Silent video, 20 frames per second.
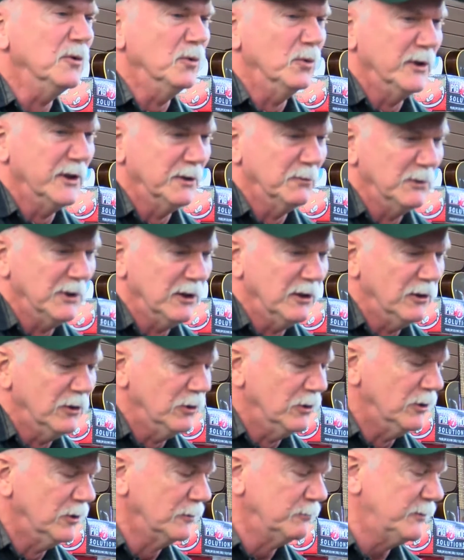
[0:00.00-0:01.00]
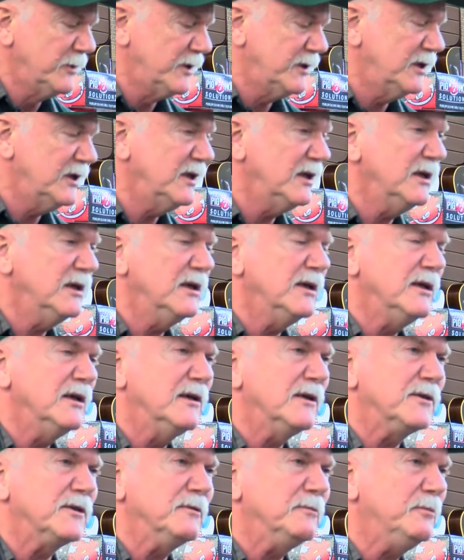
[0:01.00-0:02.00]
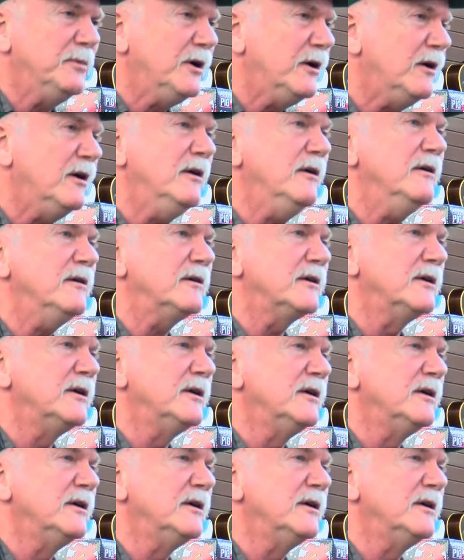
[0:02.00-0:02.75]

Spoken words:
When we look beneath the bark,